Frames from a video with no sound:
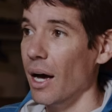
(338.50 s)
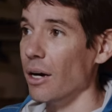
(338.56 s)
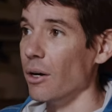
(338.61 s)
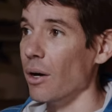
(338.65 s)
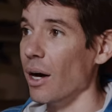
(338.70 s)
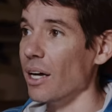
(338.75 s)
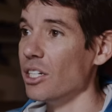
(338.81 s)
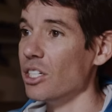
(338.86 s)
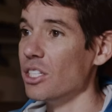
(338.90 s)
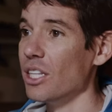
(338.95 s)

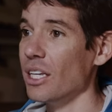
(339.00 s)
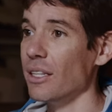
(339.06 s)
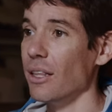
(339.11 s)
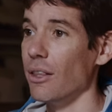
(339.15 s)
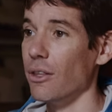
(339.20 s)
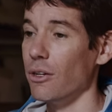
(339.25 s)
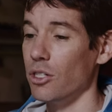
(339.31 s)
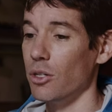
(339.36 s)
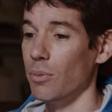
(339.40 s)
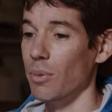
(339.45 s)
I just think that
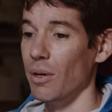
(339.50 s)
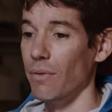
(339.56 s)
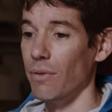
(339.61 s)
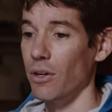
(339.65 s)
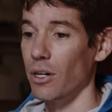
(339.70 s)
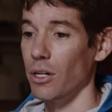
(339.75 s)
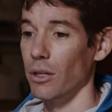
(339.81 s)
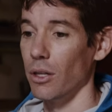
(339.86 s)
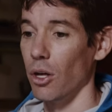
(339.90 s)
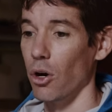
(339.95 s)
there should be a
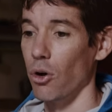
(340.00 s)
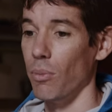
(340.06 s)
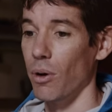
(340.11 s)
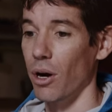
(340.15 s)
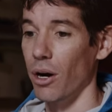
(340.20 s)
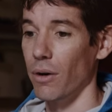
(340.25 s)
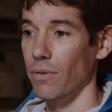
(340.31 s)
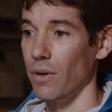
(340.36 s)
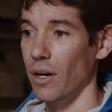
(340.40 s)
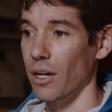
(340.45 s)
very low
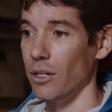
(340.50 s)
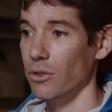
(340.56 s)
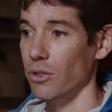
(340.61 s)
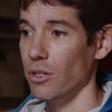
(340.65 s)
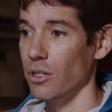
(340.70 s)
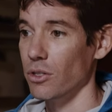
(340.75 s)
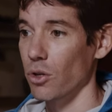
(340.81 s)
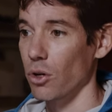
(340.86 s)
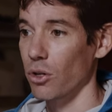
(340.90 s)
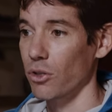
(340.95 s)
bar for entry,
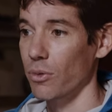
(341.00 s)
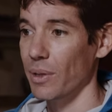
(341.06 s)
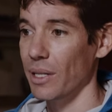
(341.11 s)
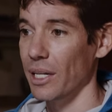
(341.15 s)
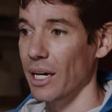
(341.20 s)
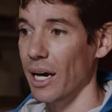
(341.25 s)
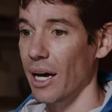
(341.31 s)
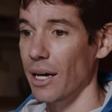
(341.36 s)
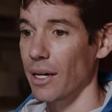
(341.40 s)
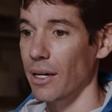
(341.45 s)
because
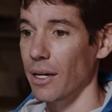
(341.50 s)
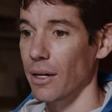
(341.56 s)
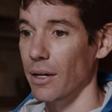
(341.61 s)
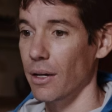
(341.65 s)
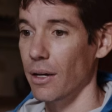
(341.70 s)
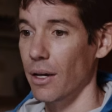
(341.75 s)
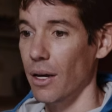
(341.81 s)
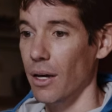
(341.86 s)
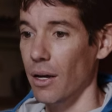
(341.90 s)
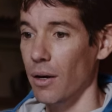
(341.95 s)
ultimately hiking
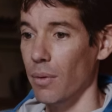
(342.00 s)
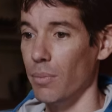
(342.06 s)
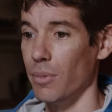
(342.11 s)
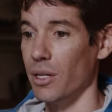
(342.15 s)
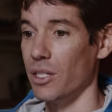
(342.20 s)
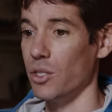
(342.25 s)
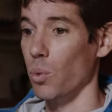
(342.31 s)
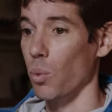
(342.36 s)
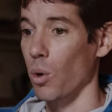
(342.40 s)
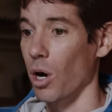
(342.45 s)

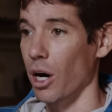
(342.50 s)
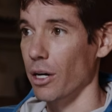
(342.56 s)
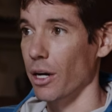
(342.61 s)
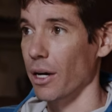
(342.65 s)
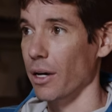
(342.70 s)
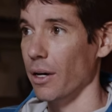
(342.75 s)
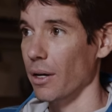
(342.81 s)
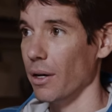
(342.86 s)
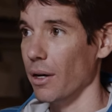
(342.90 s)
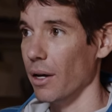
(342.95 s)
means
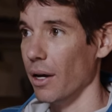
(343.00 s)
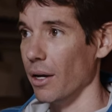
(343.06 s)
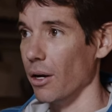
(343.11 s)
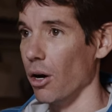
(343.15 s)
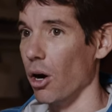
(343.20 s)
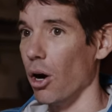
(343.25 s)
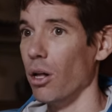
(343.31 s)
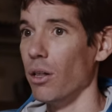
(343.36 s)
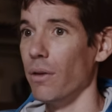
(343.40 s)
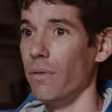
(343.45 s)
walking. And
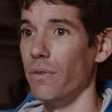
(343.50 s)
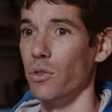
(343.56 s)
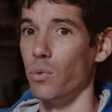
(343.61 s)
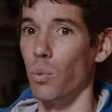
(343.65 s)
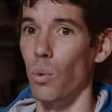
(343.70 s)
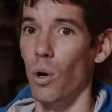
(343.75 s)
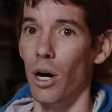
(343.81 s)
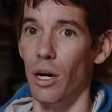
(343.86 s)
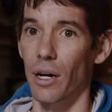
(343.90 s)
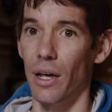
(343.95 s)
all of us
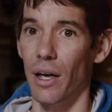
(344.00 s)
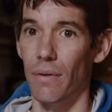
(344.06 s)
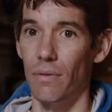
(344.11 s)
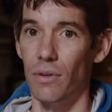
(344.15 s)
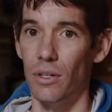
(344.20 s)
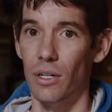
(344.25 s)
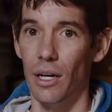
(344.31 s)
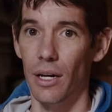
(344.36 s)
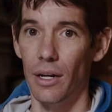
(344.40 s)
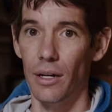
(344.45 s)
walk
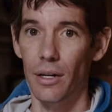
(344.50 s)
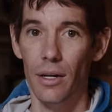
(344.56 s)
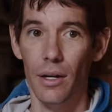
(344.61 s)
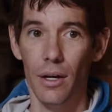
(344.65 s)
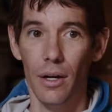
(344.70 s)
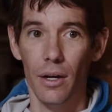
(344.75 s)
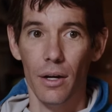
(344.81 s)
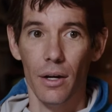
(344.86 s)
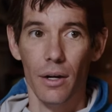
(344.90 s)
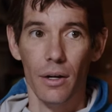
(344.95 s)
every day.
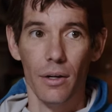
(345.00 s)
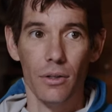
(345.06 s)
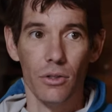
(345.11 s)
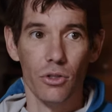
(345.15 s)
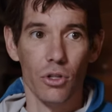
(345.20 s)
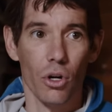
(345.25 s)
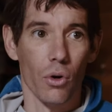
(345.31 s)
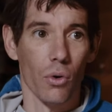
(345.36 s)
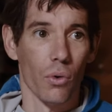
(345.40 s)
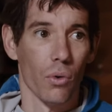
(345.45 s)

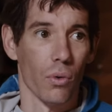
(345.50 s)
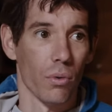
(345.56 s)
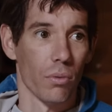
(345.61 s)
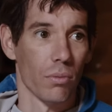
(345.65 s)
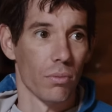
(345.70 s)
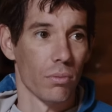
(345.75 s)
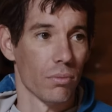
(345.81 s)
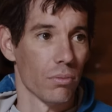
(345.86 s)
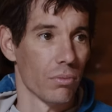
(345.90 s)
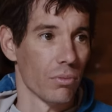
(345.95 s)
So
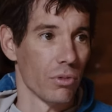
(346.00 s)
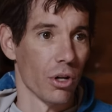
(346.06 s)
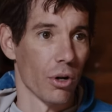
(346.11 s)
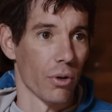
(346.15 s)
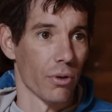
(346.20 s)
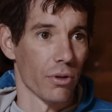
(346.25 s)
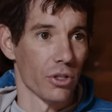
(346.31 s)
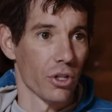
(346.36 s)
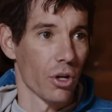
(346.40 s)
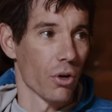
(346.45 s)
you
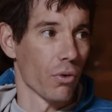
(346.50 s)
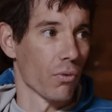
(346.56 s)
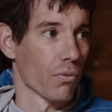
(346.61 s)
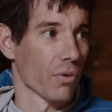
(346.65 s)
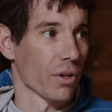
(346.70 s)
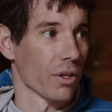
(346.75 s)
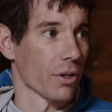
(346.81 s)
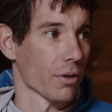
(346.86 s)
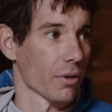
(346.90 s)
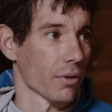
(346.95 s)
know, there's no
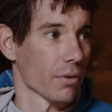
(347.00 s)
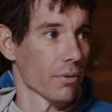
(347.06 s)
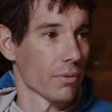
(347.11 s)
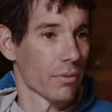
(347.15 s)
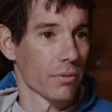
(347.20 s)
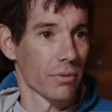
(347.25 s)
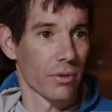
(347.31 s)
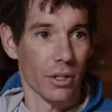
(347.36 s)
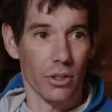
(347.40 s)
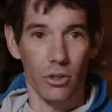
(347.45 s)
real,
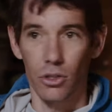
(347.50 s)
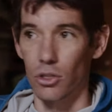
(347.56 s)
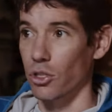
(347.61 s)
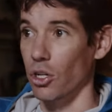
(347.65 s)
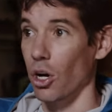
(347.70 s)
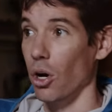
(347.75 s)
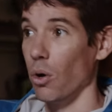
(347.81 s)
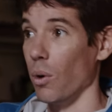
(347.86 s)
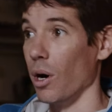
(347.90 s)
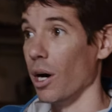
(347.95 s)
like, just
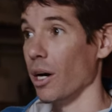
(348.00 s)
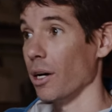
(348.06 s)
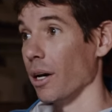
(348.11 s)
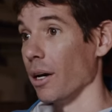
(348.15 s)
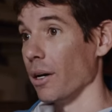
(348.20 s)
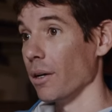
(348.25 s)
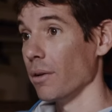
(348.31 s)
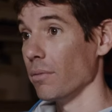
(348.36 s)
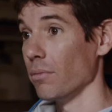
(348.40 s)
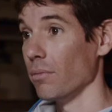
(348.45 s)
go walking
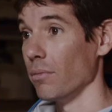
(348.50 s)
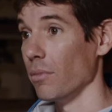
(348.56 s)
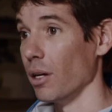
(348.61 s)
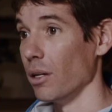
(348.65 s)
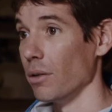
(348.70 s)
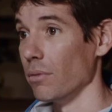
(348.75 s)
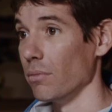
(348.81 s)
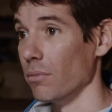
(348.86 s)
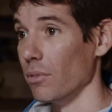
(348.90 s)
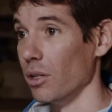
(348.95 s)

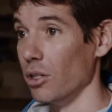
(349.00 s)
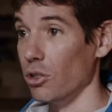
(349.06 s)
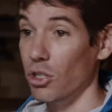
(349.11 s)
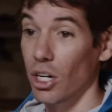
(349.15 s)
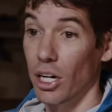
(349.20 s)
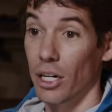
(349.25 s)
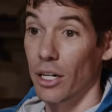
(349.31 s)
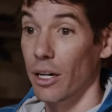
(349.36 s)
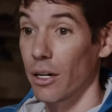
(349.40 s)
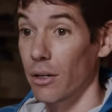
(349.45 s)
and
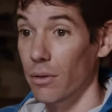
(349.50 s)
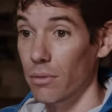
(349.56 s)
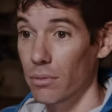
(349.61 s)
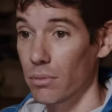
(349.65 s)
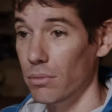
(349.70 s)
check it out.